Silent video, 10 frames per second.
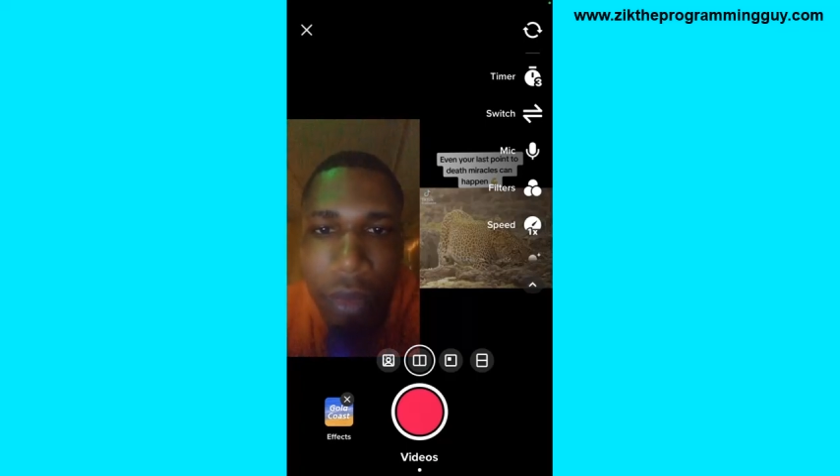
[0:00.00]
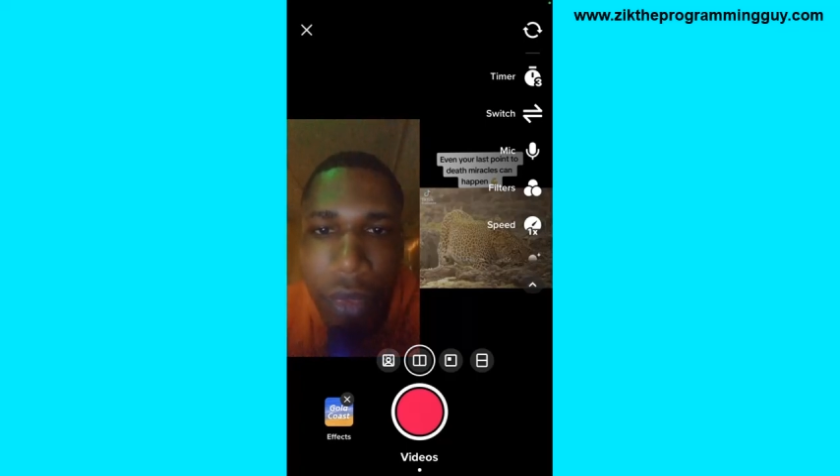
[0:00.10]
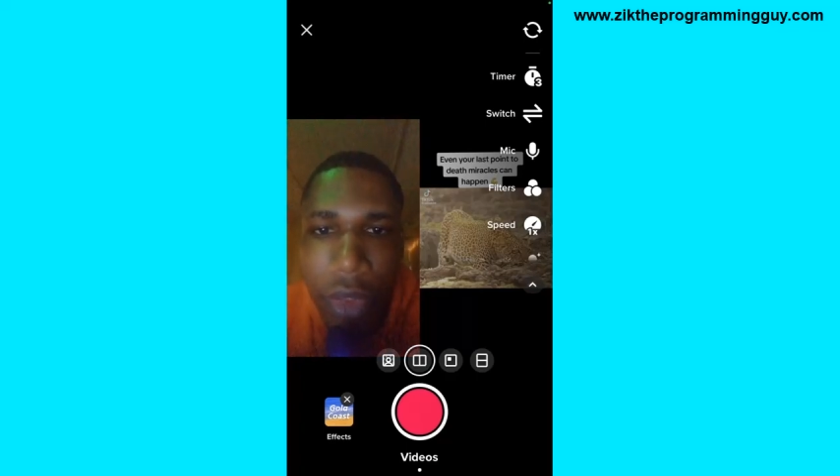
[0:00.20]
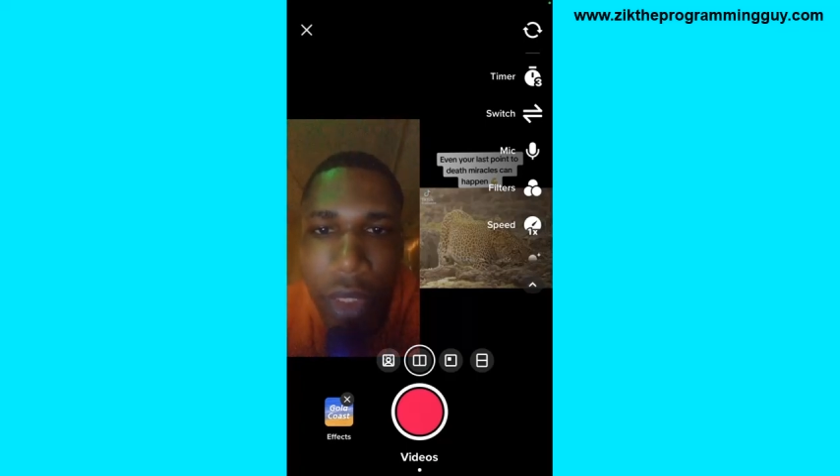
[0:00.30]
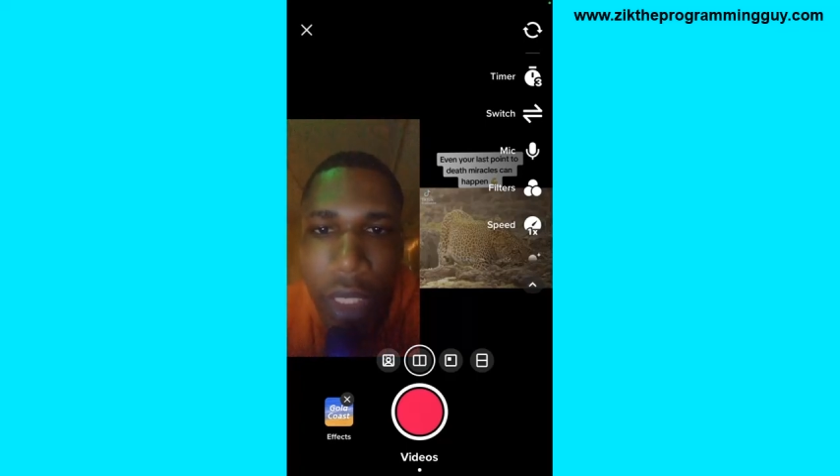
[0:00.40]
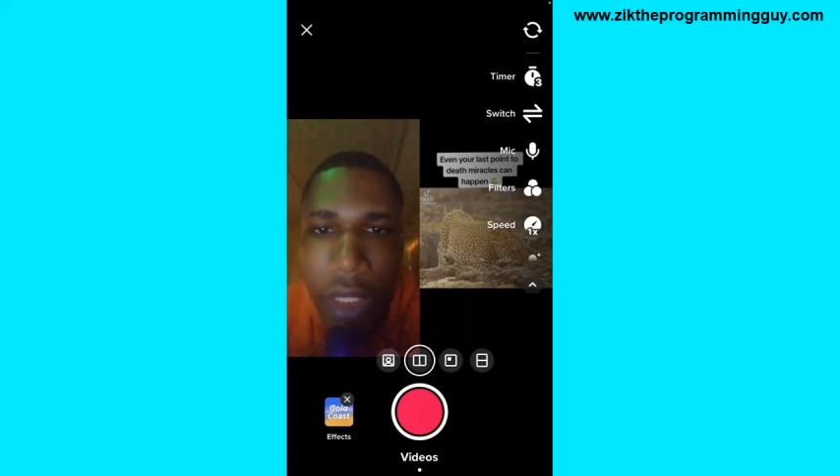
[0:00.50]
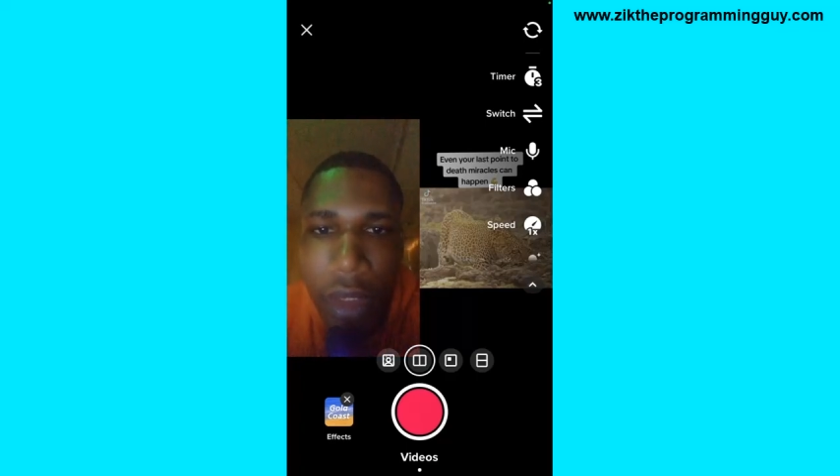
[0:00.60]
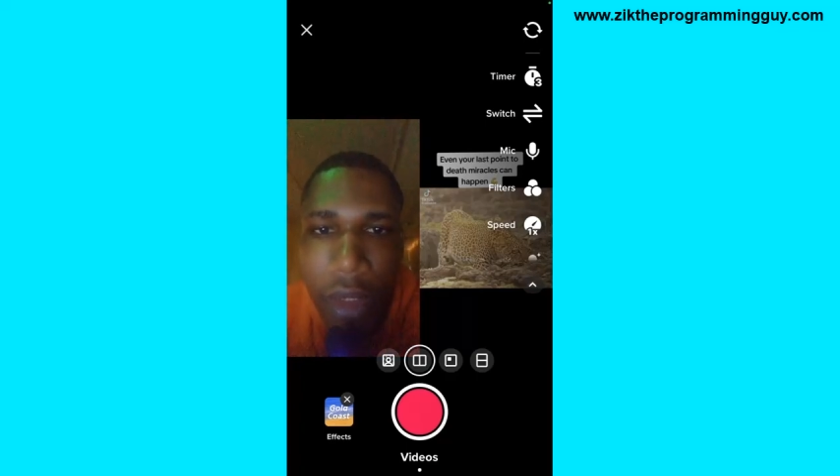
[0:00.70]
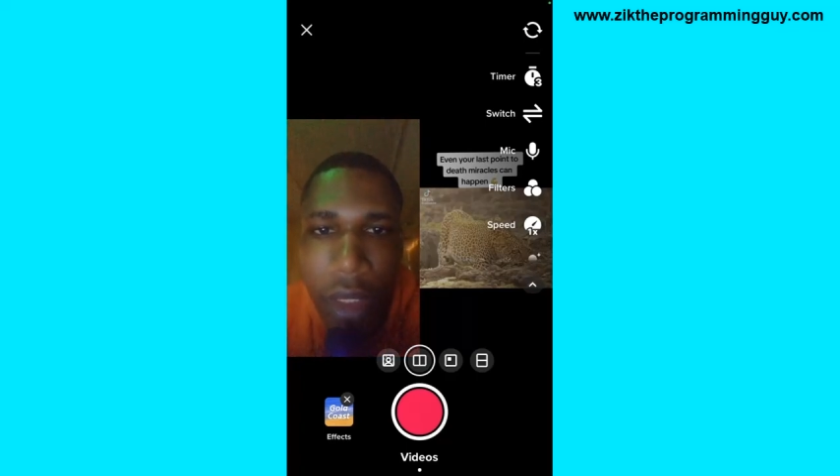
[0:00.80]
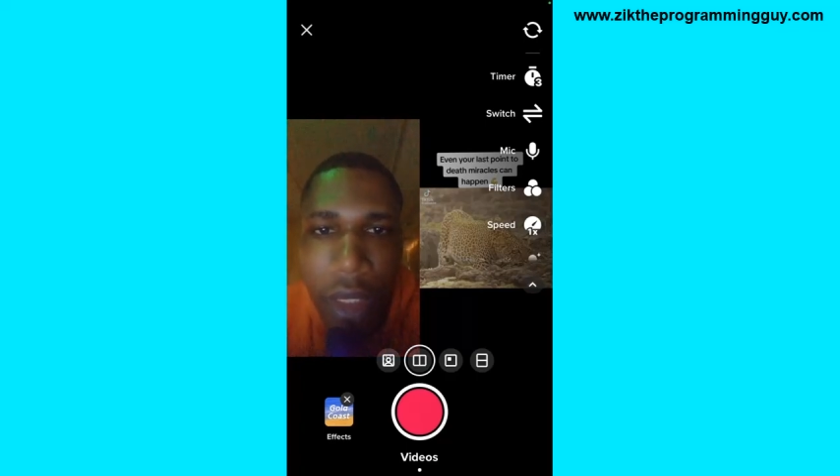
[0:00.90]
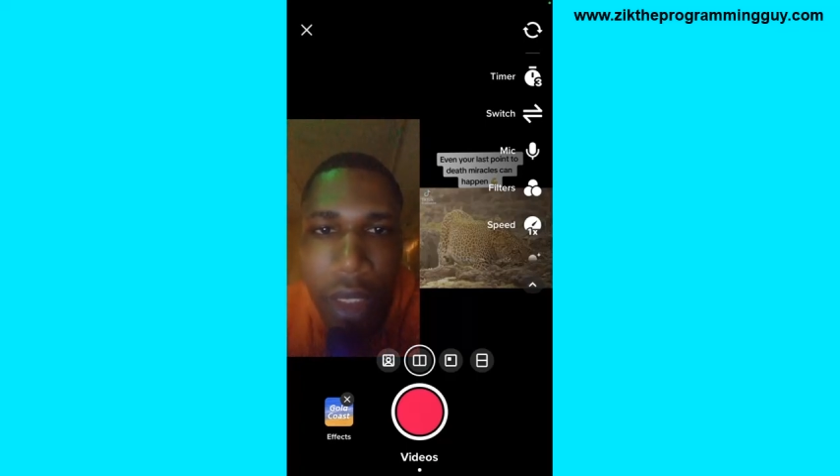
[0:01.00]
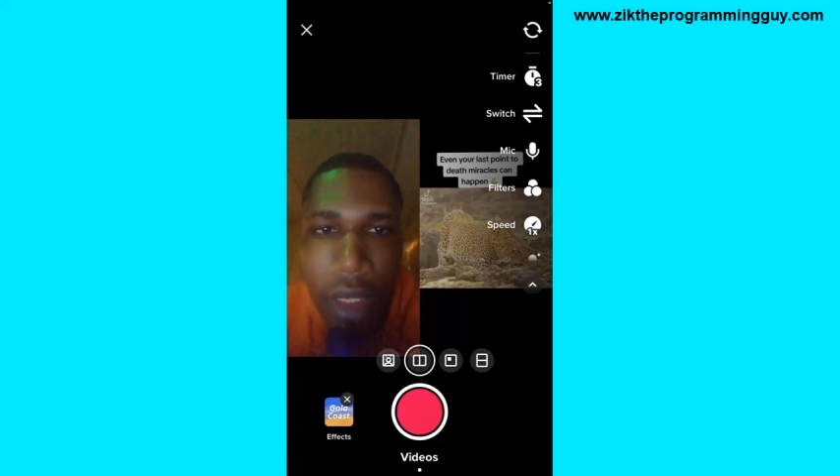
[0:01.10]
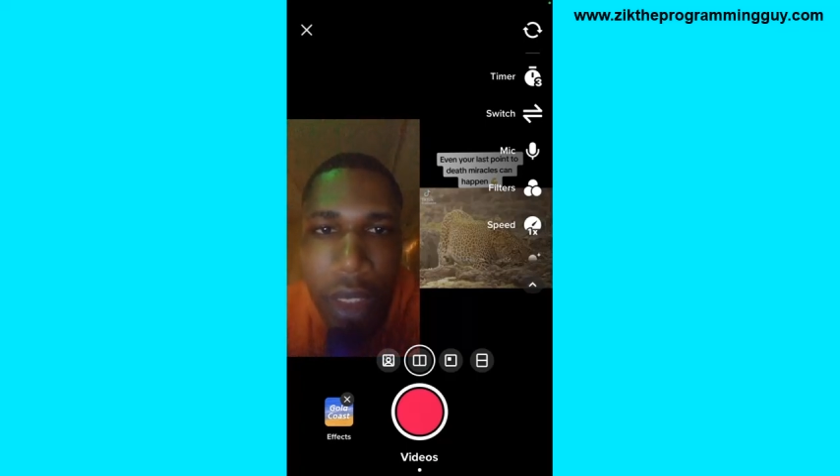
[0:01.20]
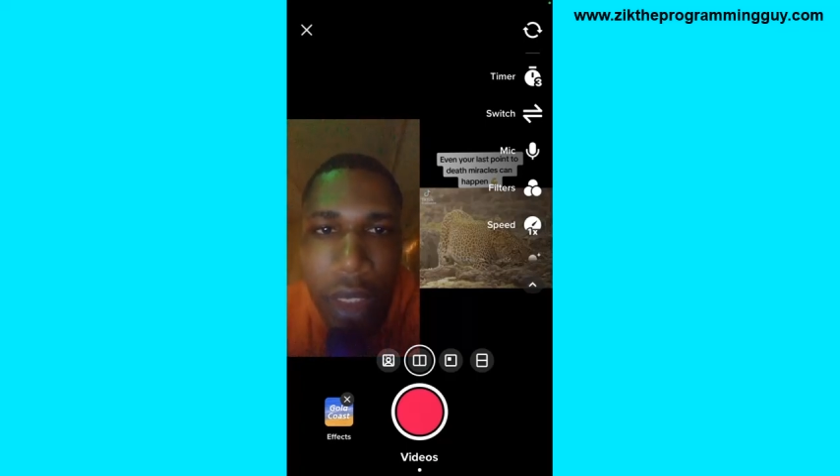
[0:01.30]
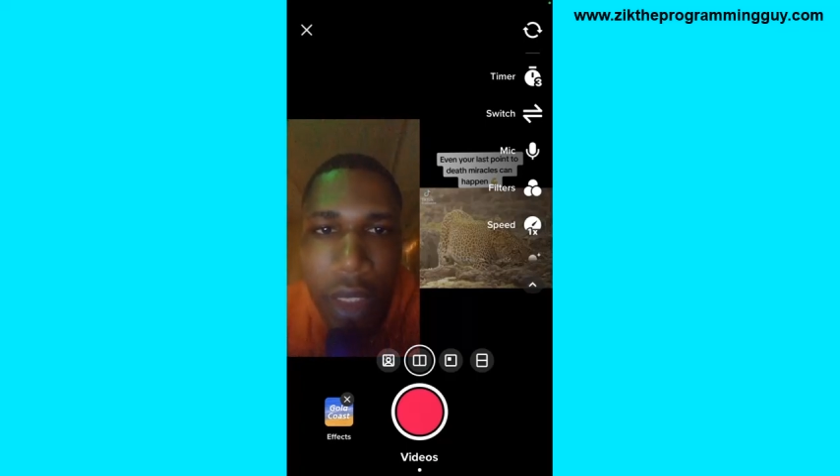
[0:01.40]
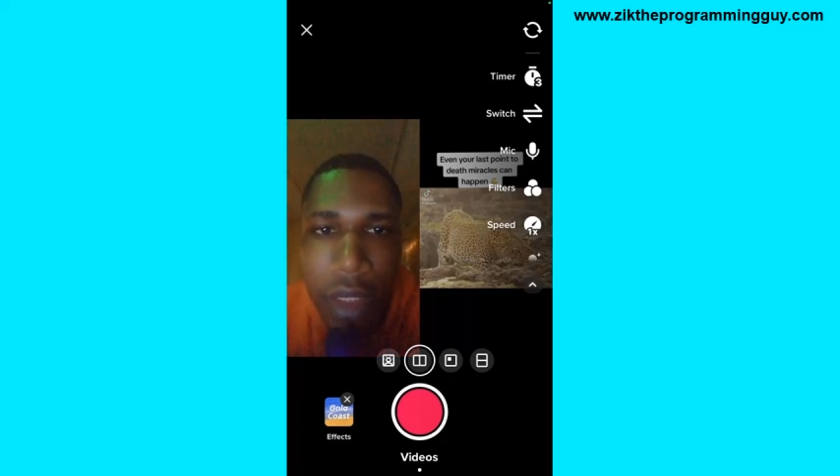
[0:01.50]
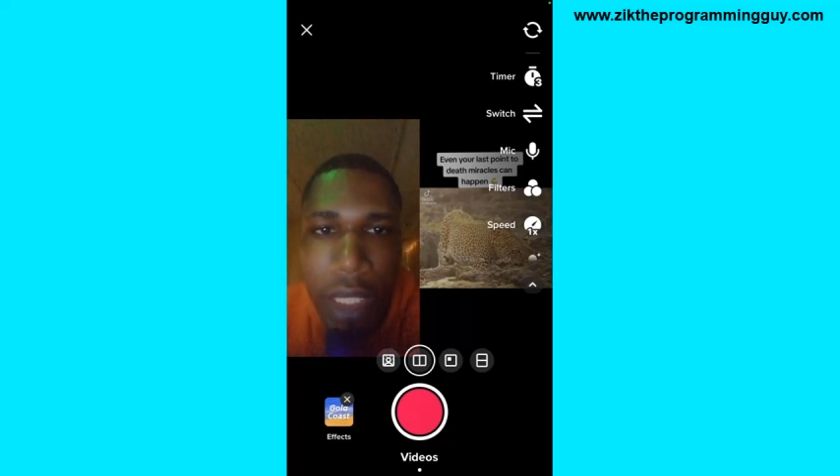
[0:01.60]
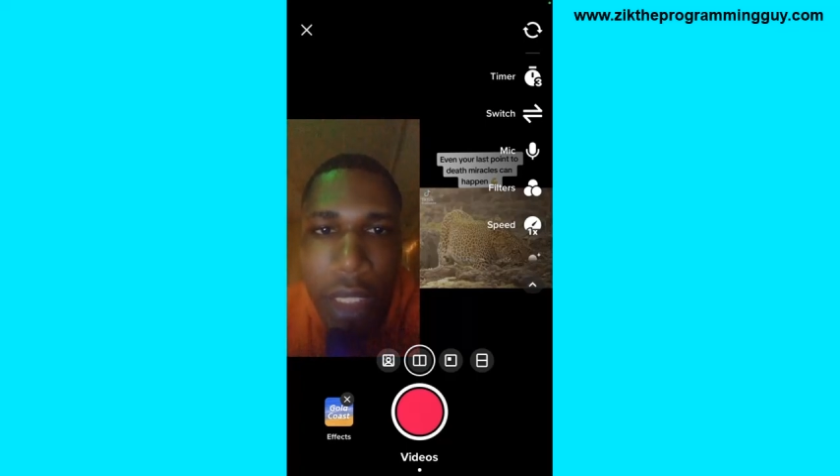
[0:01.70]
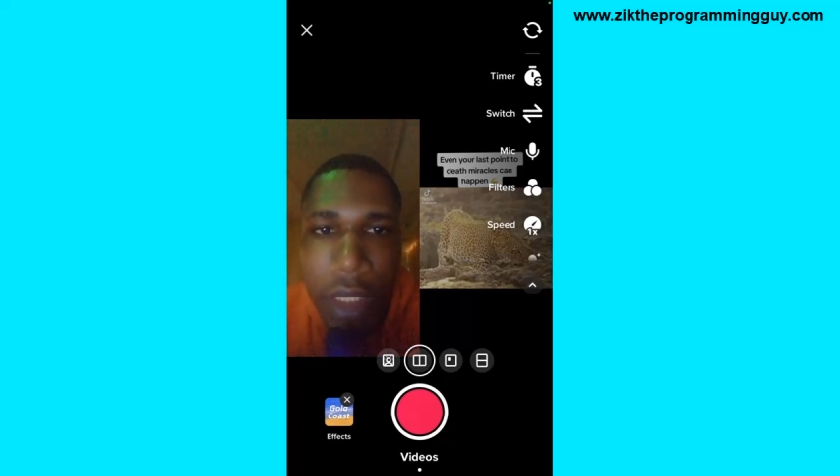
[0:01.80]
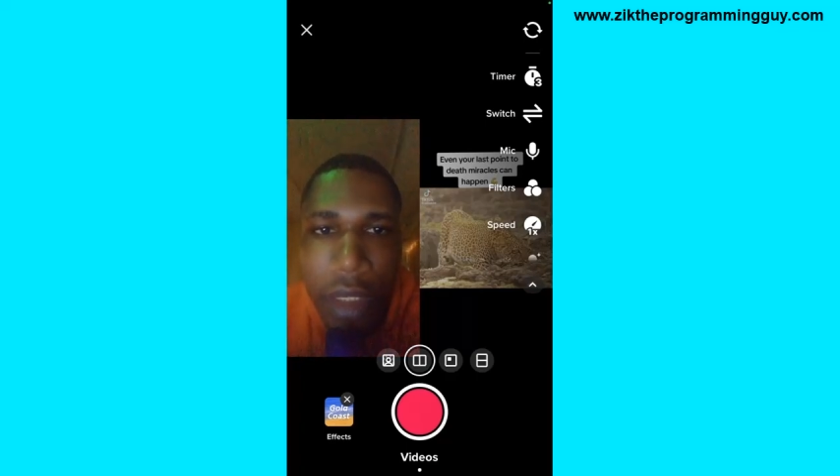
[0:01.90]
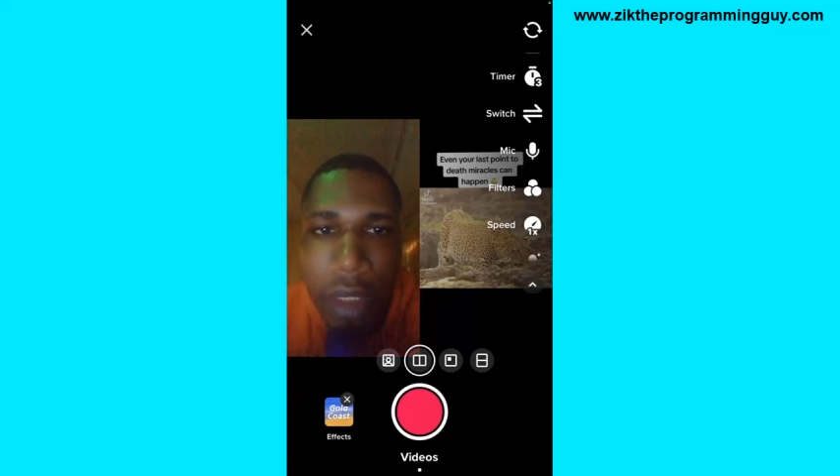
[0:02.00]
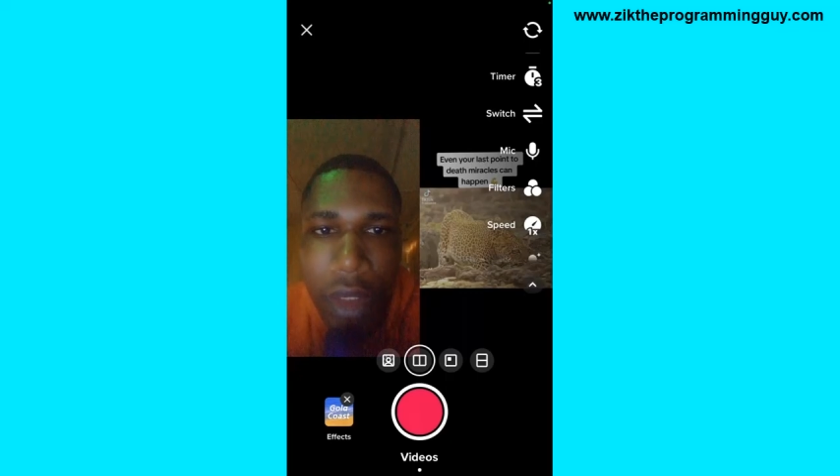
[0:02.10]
So guys, it's that easy.